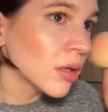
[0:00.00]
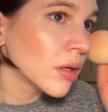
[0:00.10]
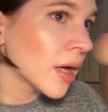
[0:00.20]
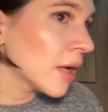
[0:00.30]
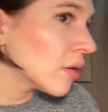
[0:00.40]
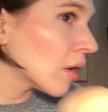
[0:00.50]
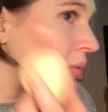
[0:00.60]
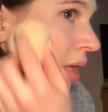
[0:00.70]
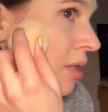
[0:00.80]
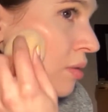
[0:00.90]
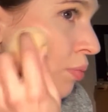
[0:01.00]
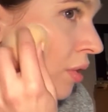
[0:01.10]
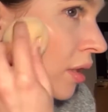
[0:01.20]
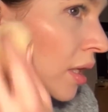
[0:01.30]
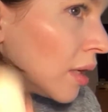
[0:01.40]
I don't know. It's
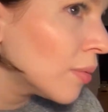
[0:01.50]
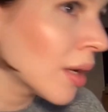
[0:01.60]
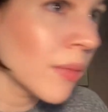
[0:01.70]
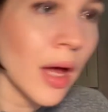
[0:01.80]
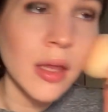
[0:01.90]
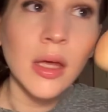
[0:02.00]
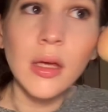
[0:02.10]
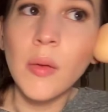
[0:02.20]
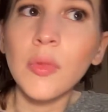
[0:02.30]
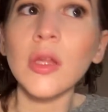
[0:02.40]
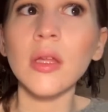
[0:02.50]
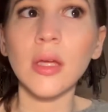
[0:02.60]
pretty, but I'm not like completely